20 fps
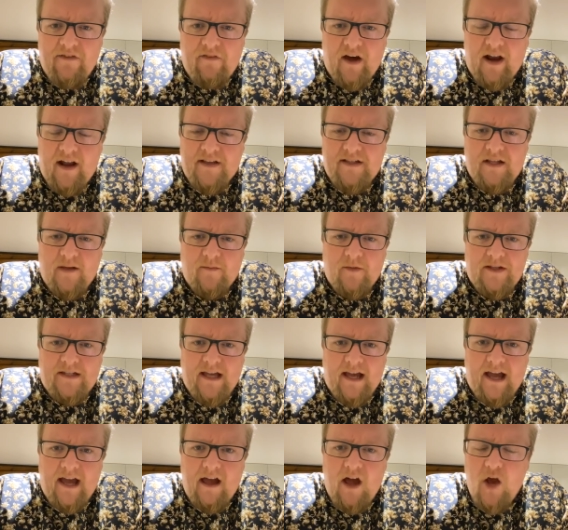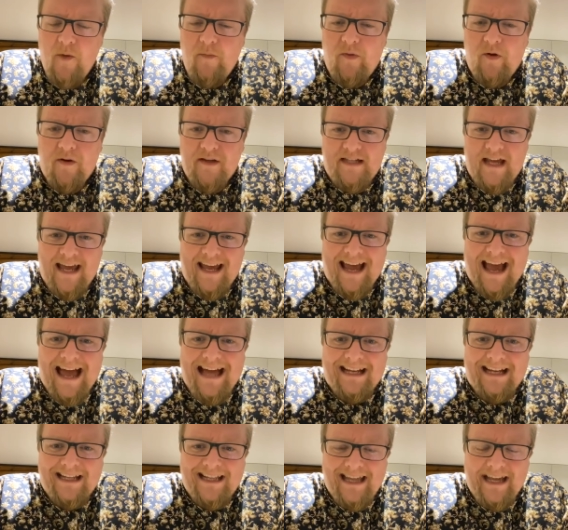and hope you're staying
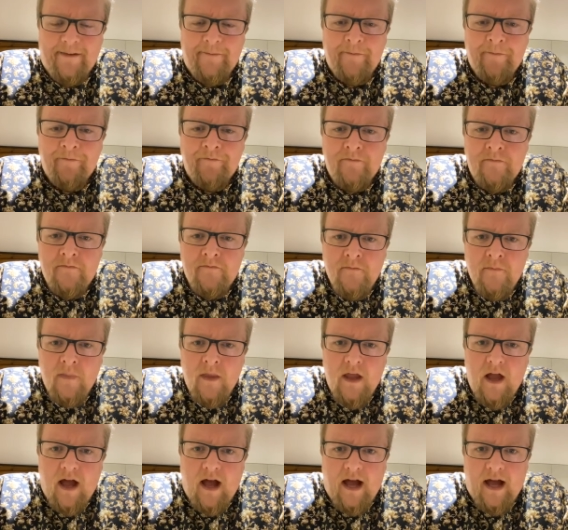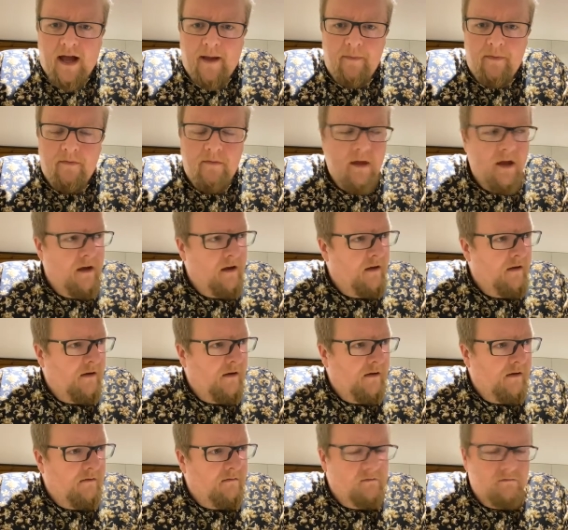healthy. I don't
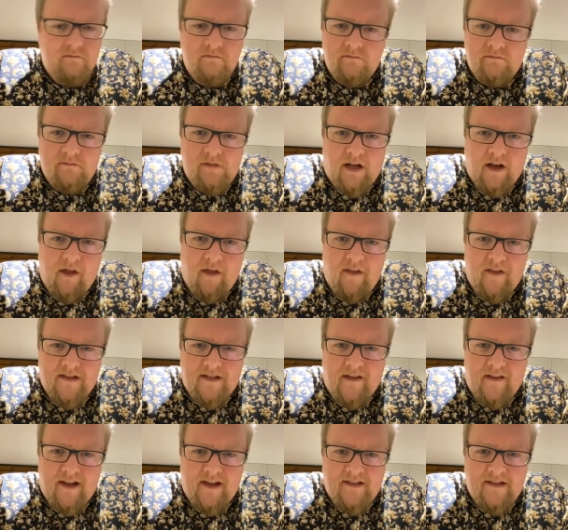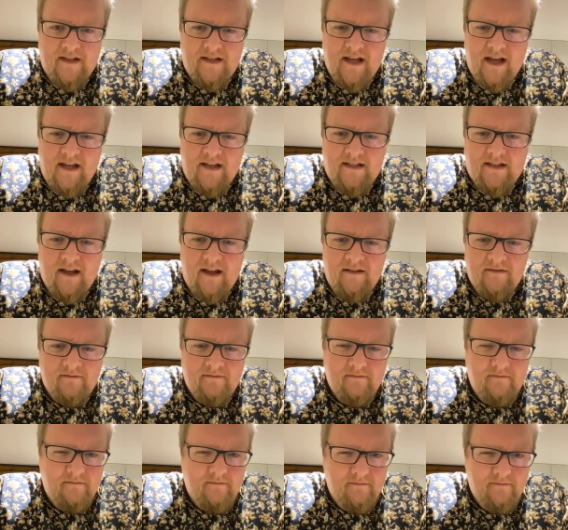think there's anything else to say, is there?
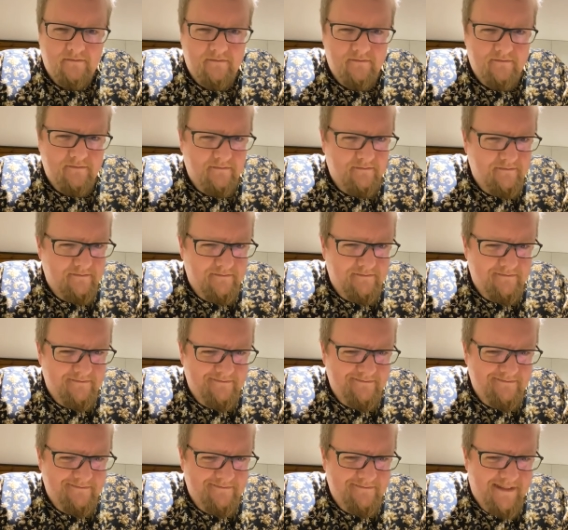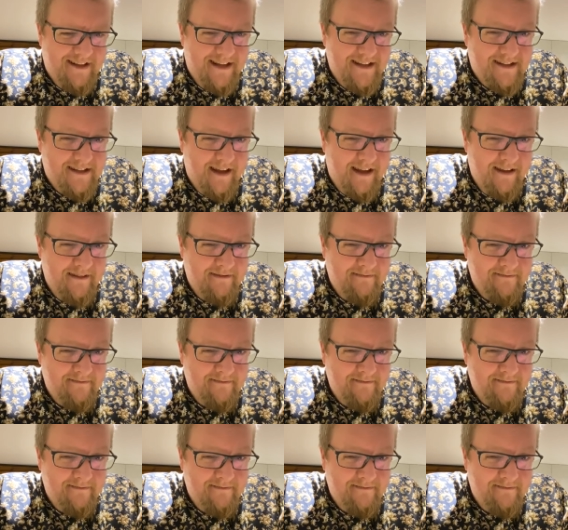Is there?